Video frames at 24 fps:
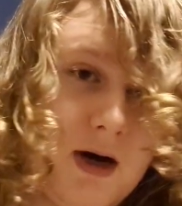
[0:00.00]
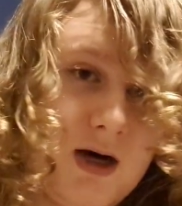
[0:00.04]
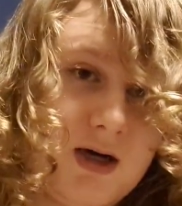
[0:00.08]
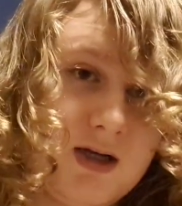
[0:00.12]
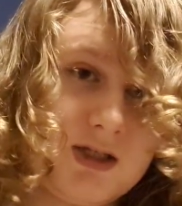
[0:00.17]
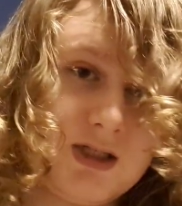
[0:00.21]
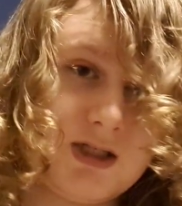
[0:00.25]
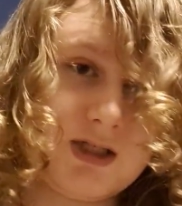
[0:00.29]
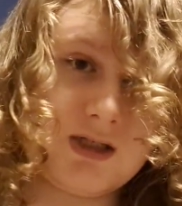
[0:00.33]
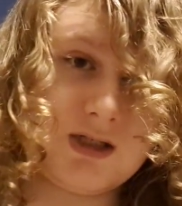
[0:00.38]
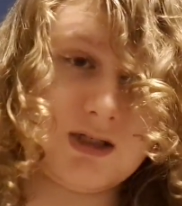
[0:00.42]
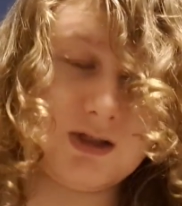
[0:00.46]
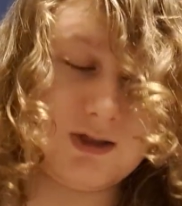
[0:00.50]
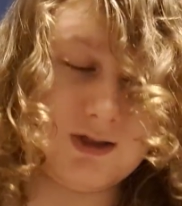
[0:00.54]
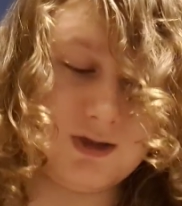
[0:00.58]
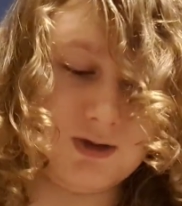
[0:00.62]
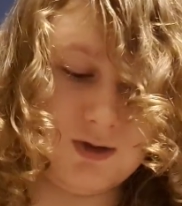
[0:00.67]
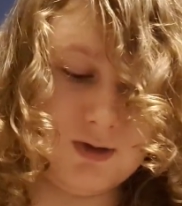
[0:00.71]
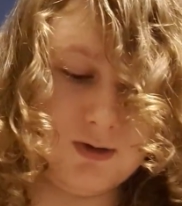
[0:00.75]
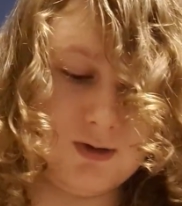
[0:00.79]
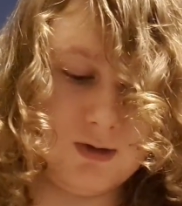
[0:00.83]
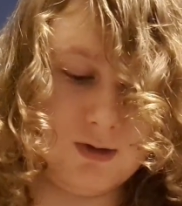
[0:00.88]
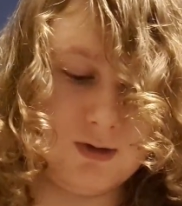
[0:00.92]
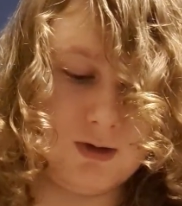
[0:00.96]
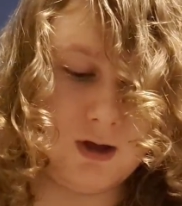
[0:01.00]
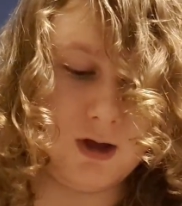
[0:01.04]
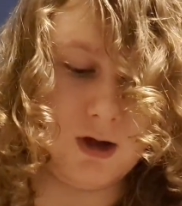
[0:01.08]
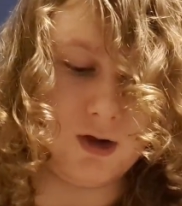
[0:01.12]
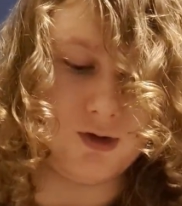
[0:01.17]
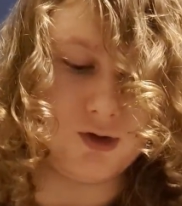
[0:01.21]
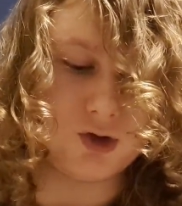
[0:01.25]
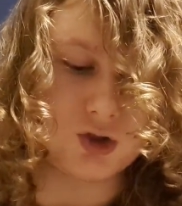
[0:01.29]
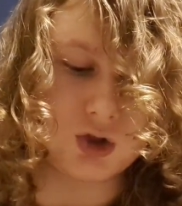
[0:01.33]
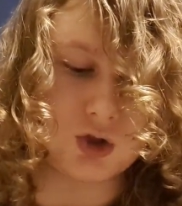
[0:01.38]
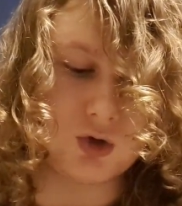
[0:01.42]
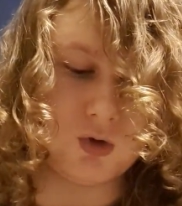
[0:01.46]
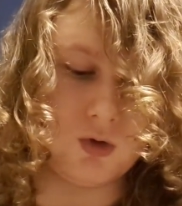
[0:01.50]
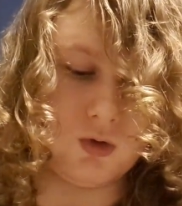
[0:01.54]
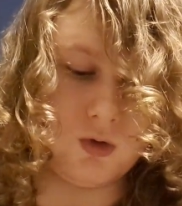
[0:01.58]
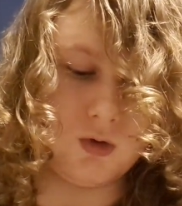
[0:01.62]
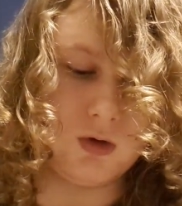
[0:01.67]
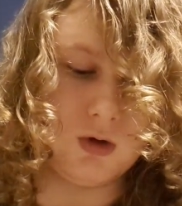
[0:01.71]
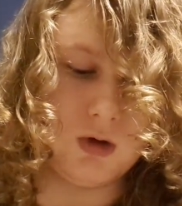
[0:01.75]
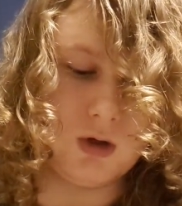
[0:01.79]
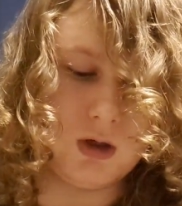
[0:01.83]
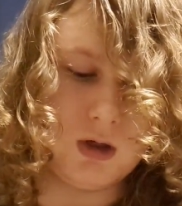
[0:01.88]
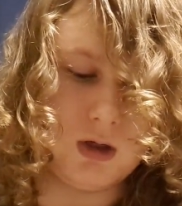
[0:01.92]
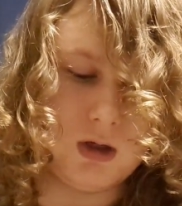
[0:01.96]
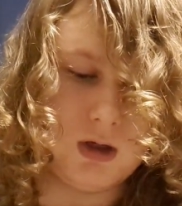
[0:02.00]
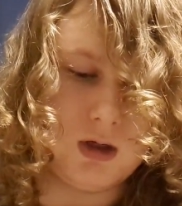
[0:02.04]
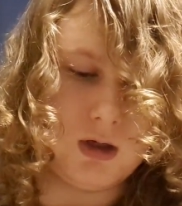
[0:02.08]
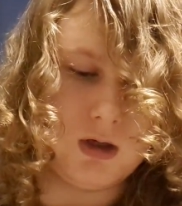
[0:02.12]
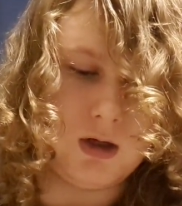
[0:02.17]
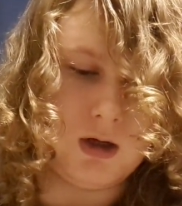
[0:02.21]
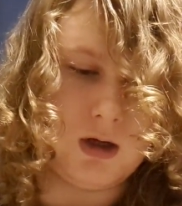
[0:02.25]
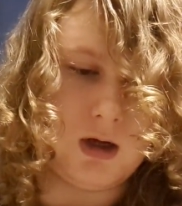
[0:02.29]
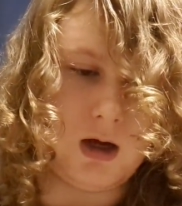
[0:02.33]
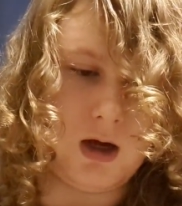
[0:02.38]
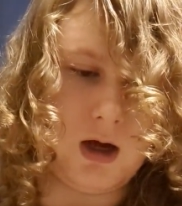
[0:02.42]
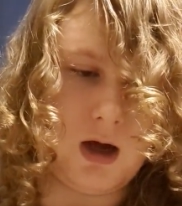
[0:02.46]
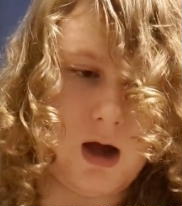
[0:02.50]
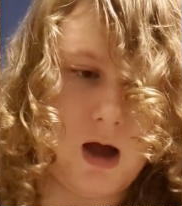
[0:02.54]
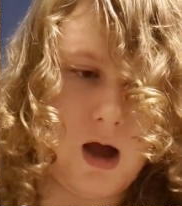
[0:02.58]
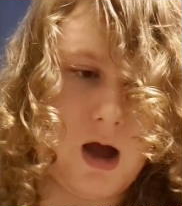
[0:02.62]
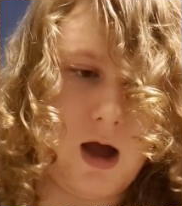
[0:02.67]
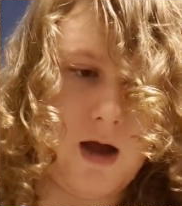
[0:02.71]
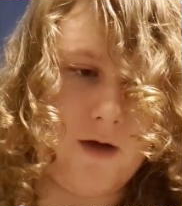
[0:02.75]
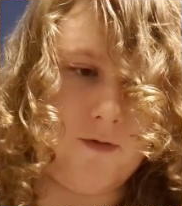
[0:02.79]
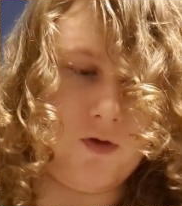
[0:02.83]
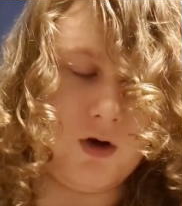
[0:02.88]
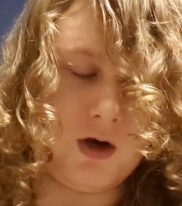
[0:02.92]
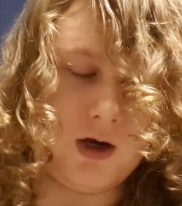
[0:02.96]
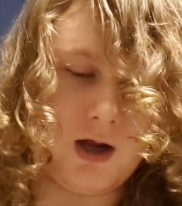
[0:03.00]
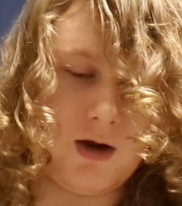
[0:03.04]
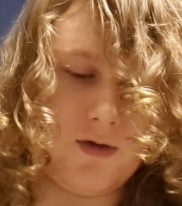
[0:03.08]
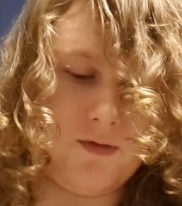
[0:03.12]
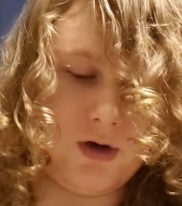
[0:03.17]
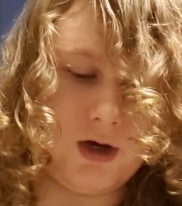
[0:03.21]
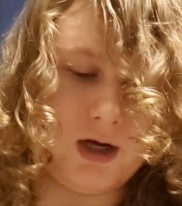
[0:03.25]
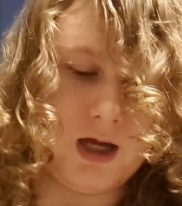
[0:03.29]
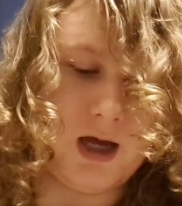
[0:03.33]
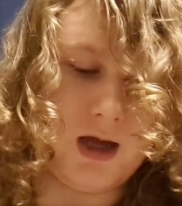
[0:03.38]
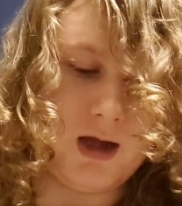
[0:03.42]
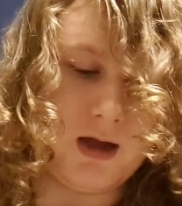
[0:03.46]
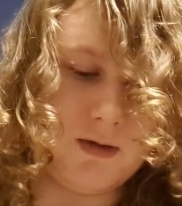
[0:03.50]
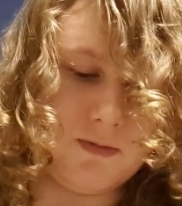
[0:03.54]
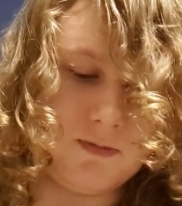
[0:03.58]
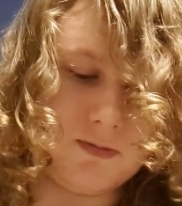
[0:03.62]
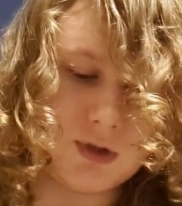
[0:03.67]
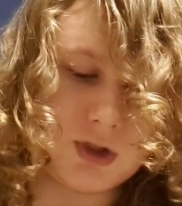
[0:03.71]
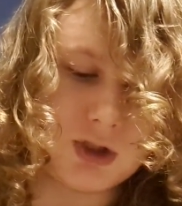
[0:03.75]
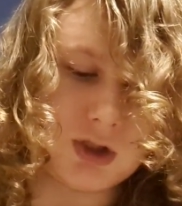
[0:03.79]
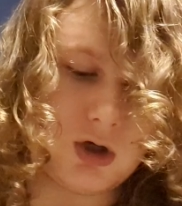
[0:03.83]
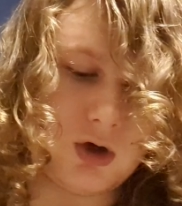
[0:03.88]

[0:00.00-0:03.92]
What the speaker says: bus to the other school every day.